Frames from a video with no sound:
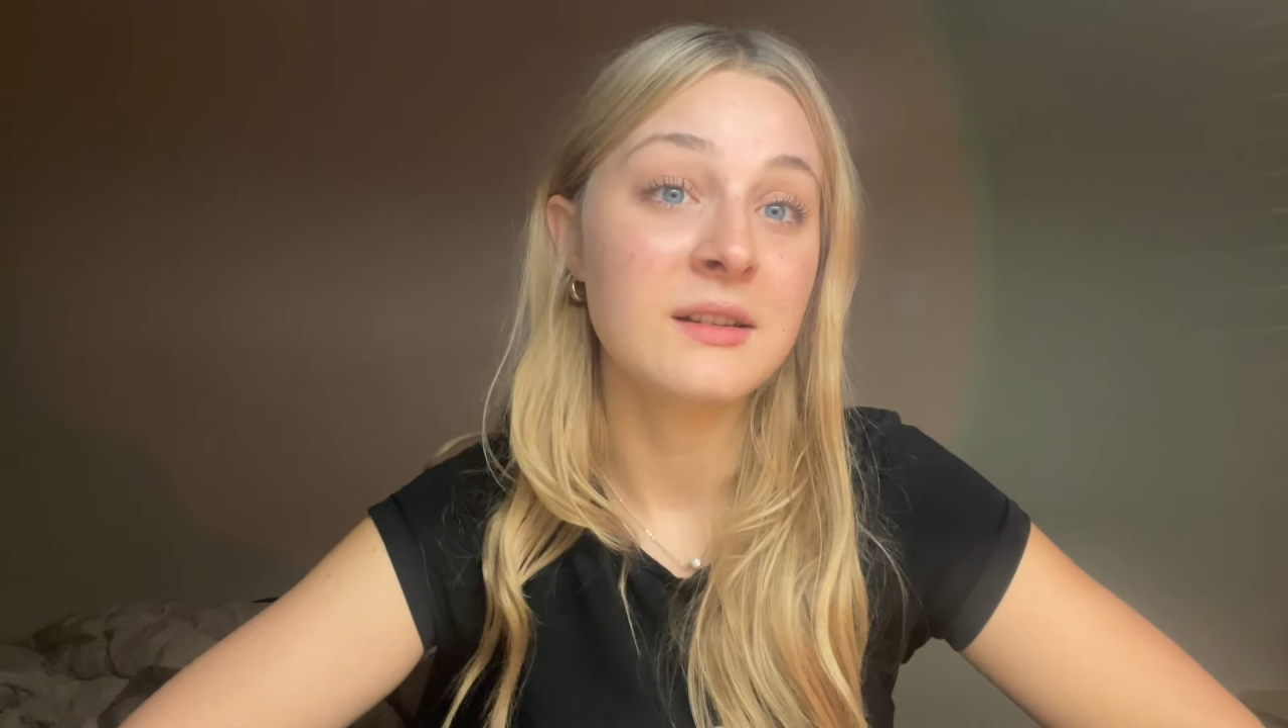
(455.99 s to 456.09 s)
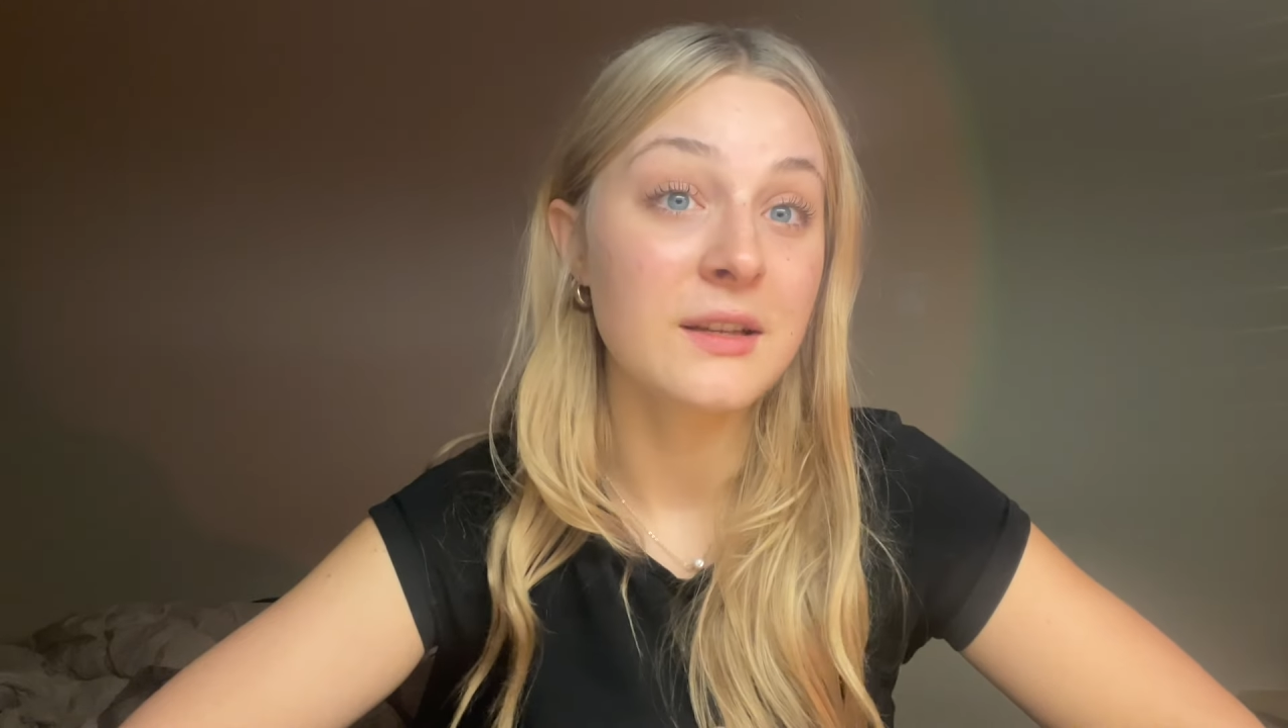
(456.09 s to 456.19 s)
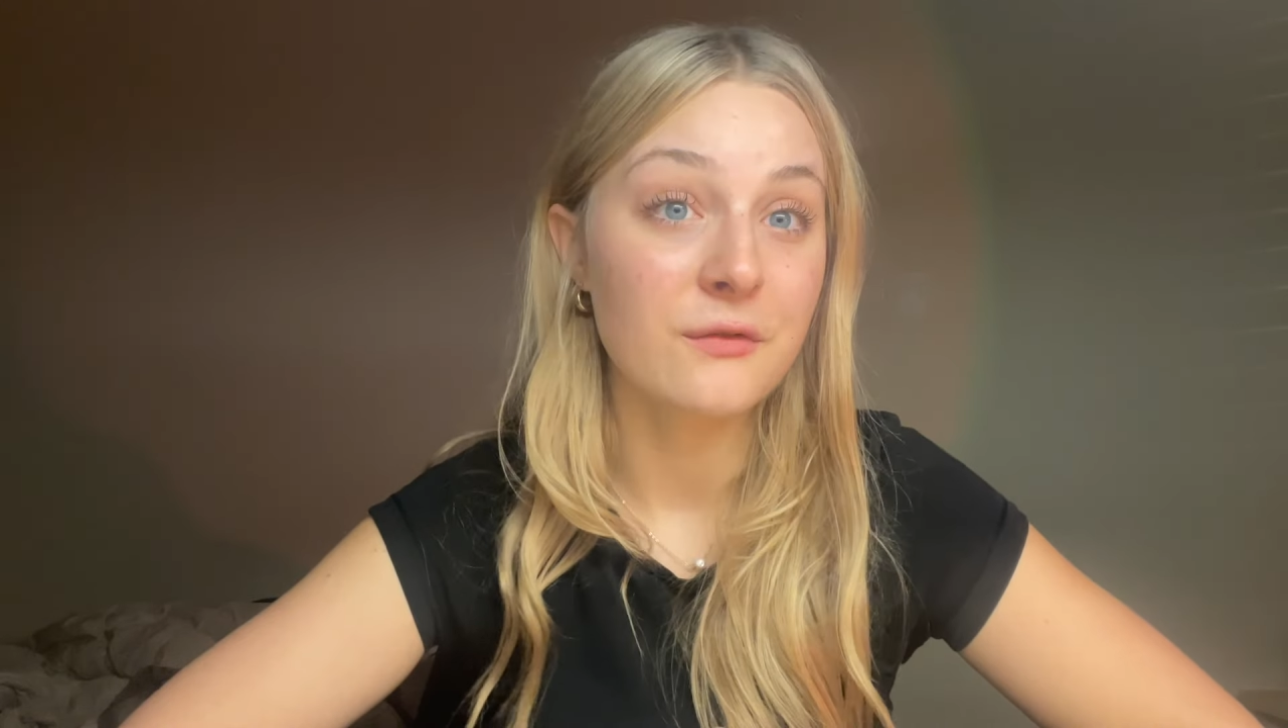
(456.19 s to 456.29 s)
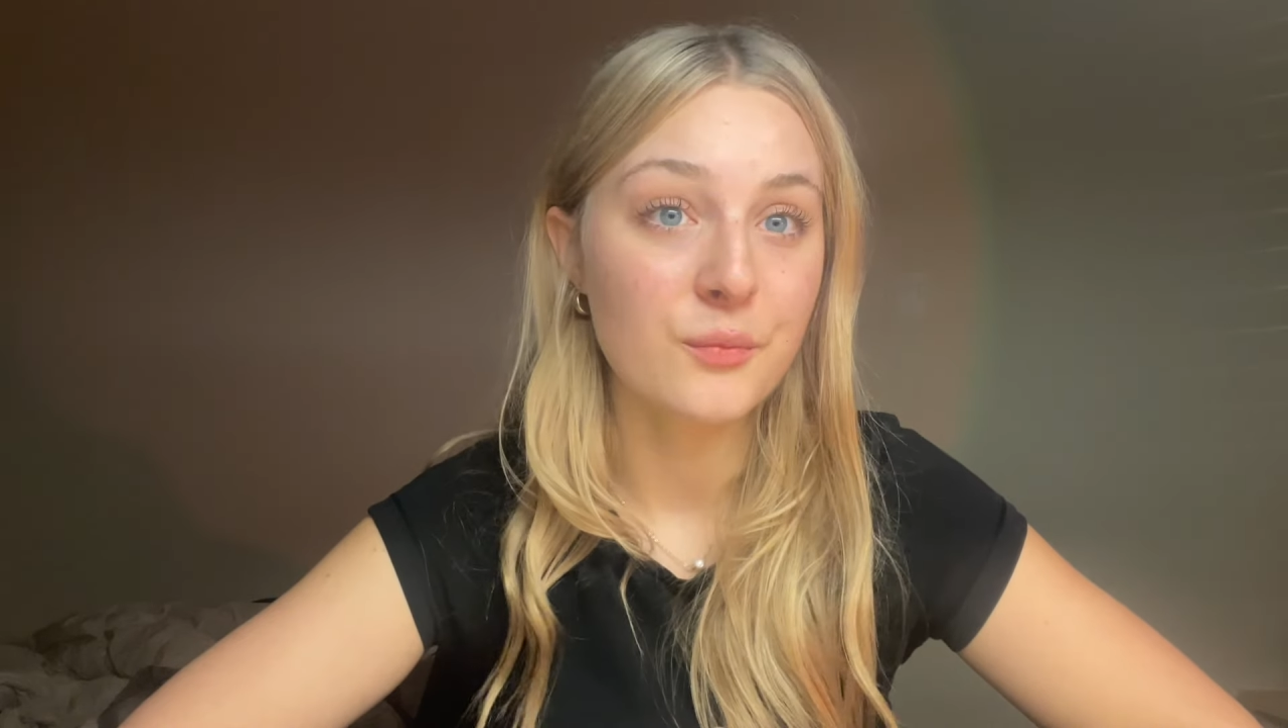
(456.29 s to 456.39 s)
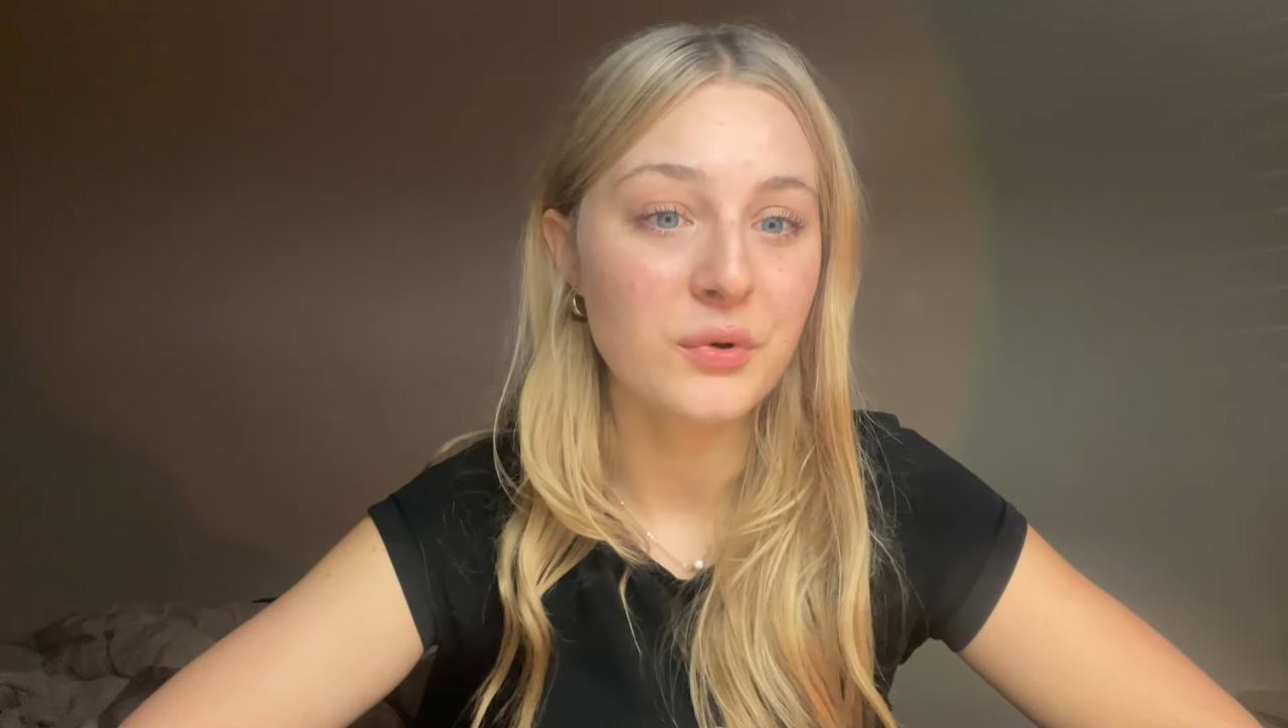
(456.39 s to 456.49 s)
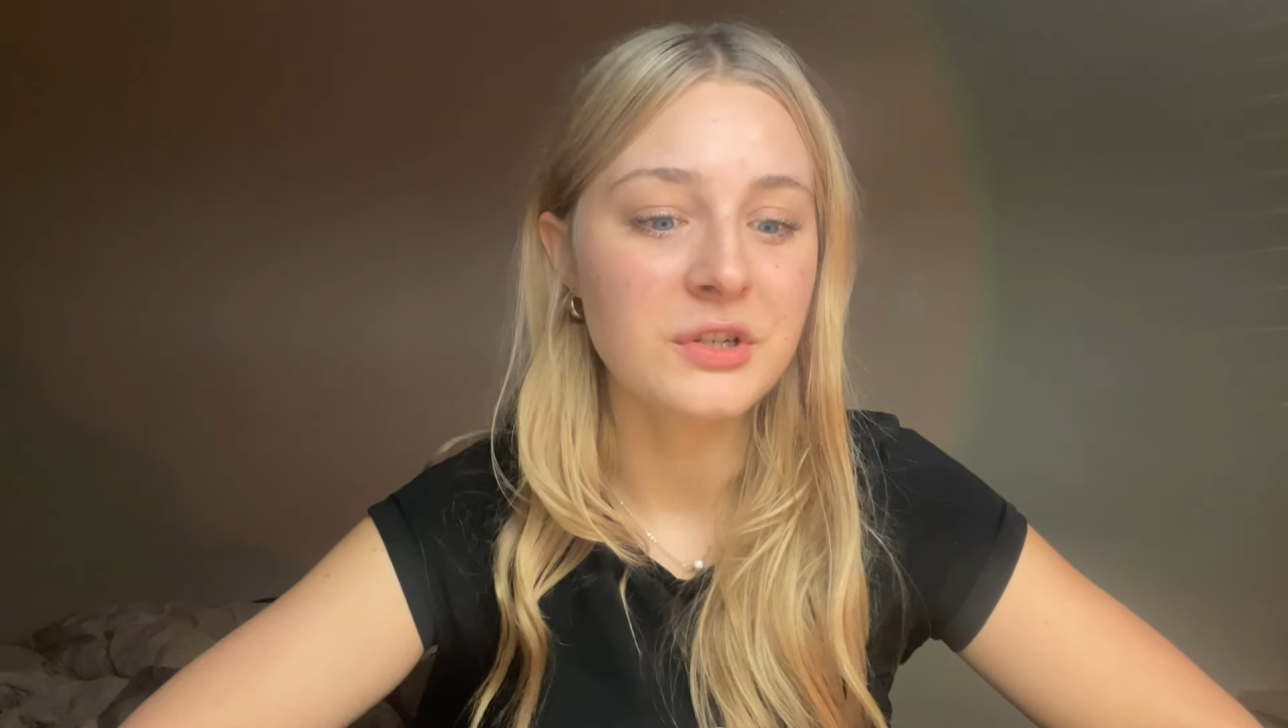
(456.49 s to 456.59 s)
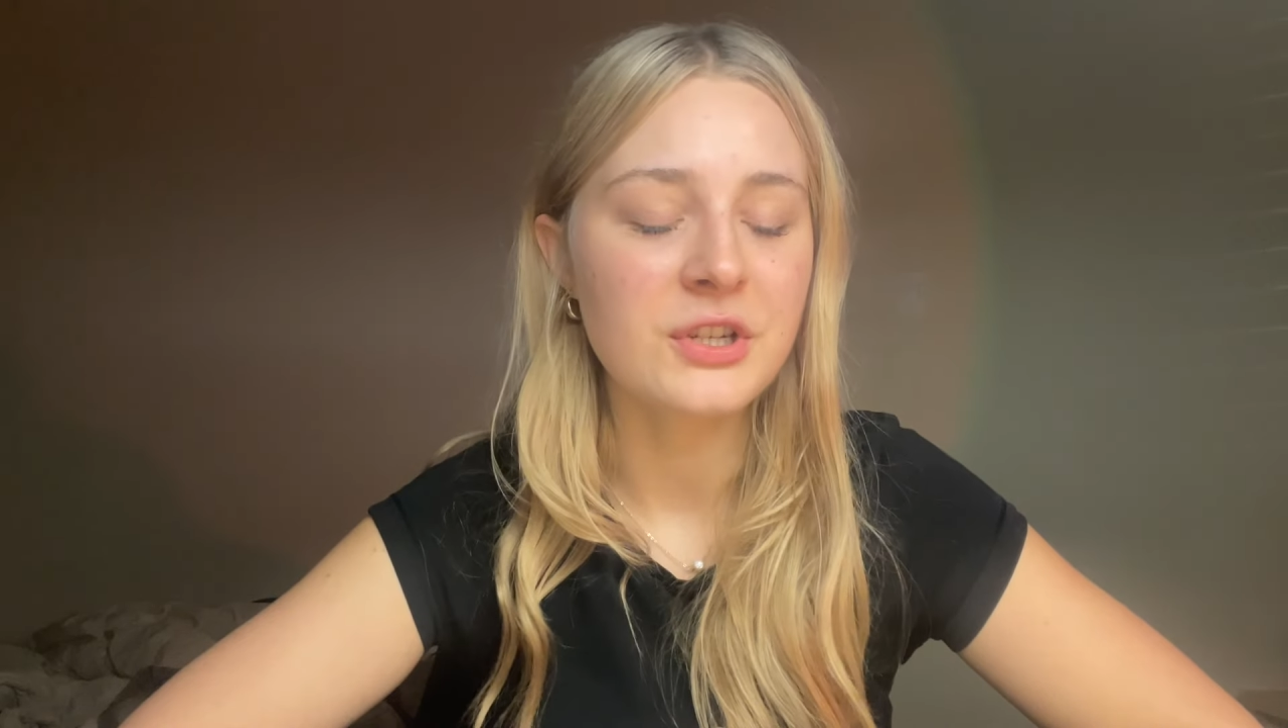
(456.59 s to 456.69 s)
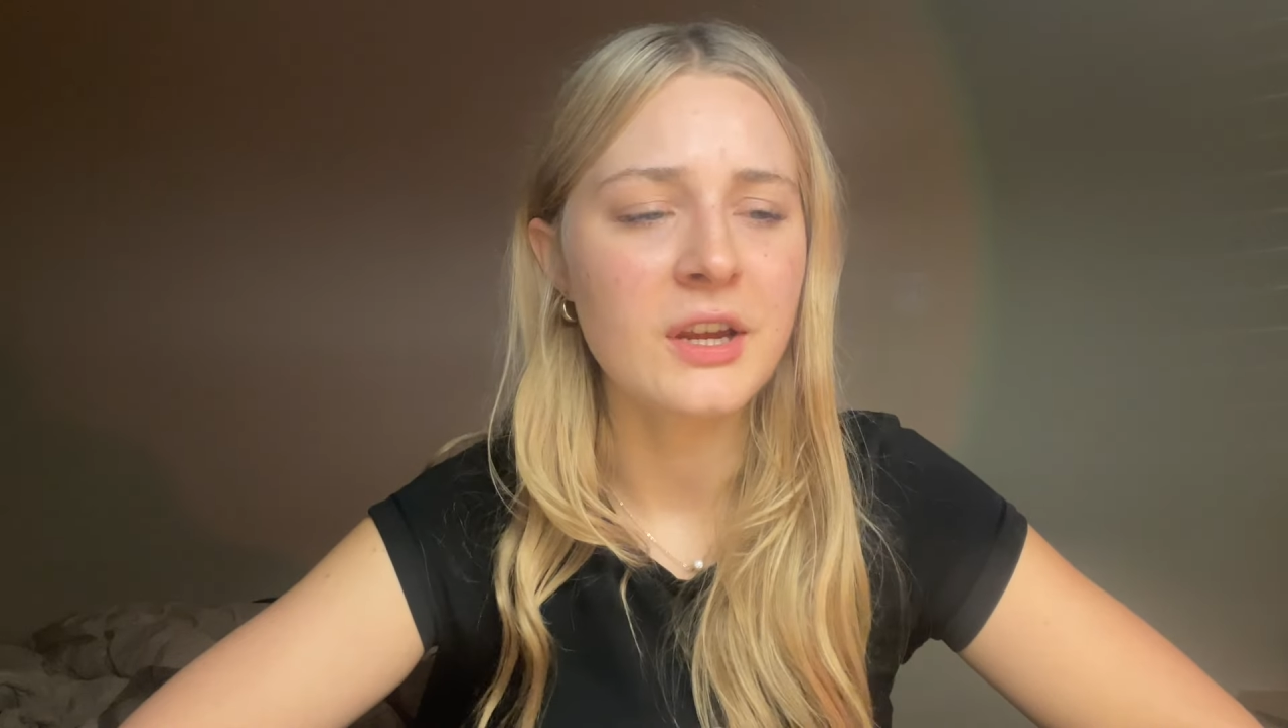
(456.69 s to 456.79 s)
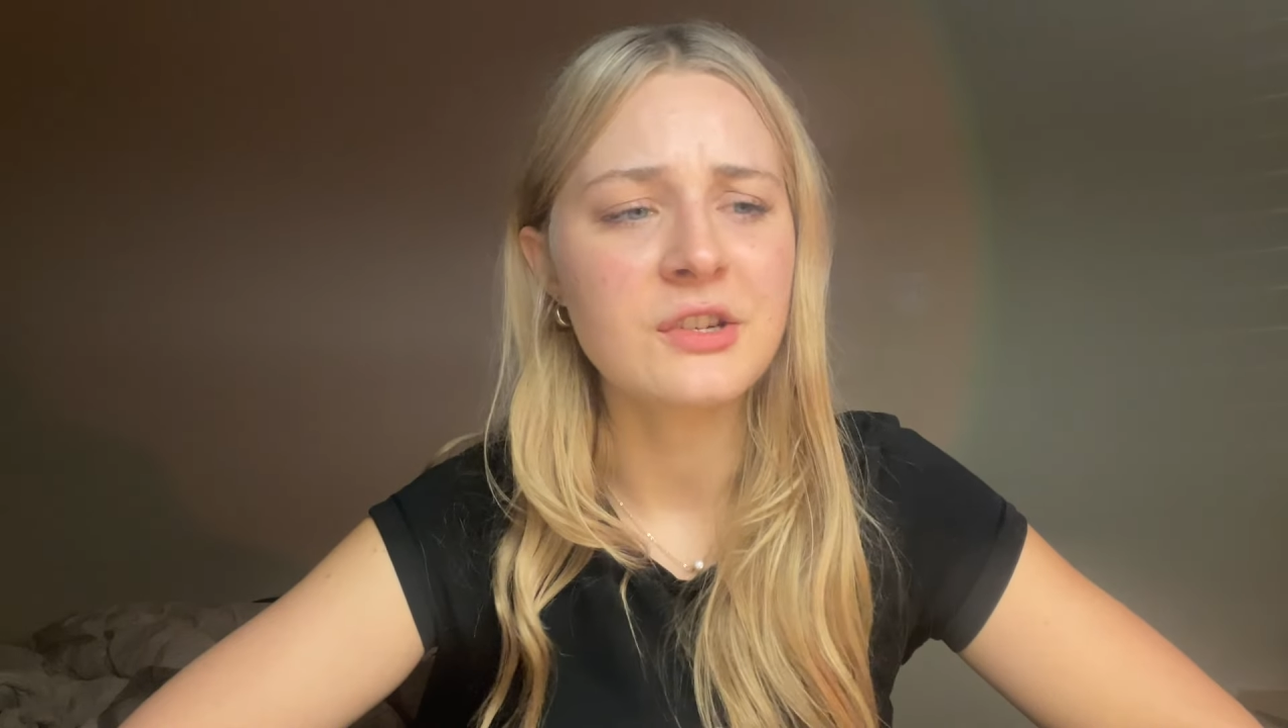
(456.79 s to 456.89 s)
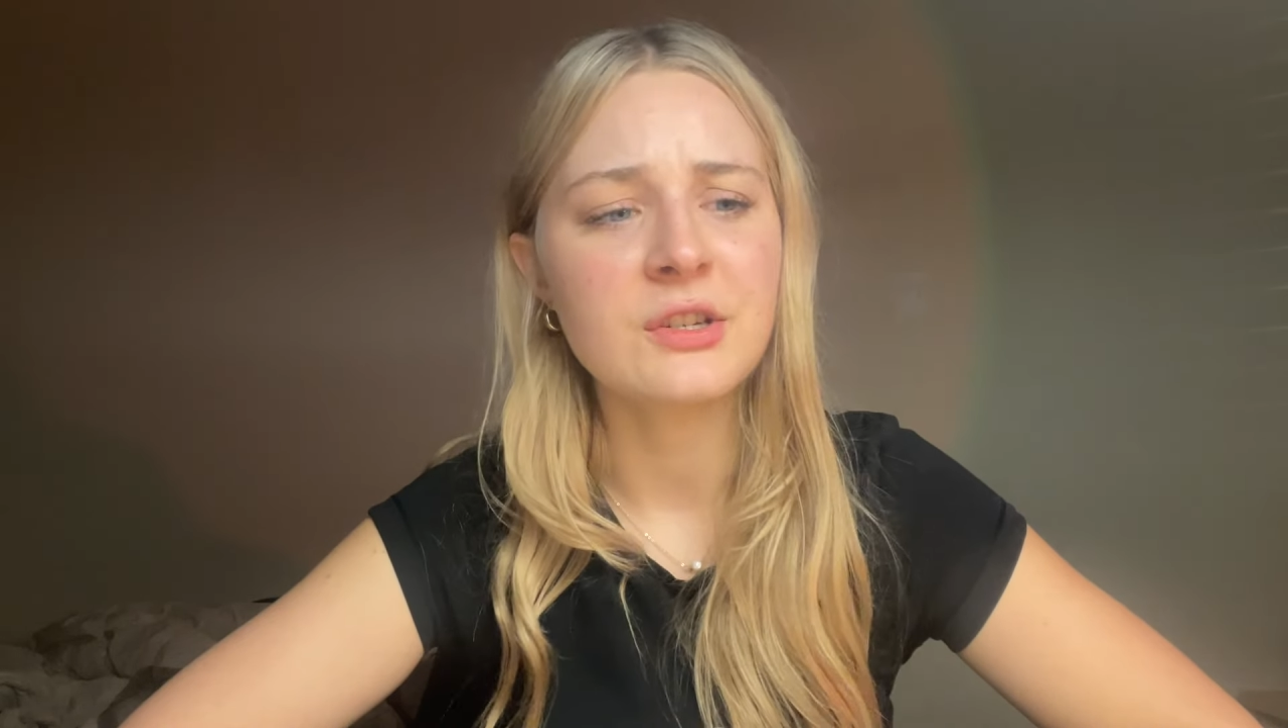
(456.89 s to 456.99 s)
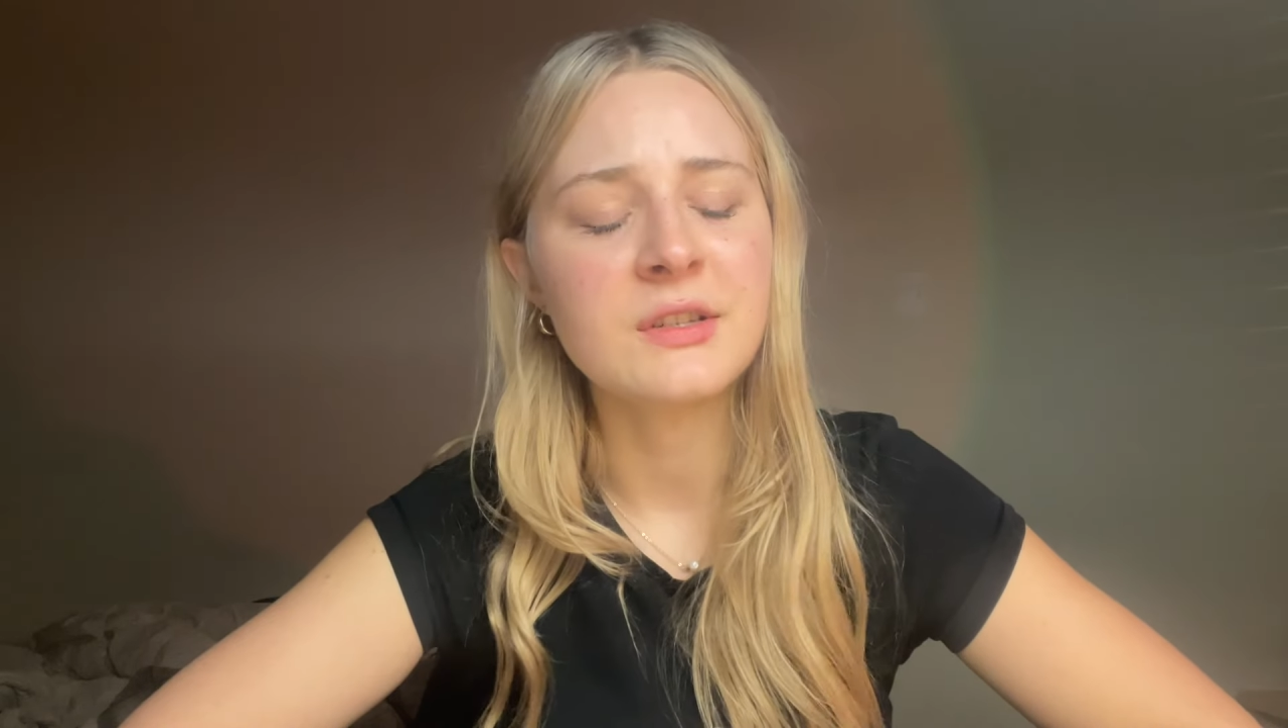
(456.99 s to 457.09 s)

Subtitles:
self-appreciation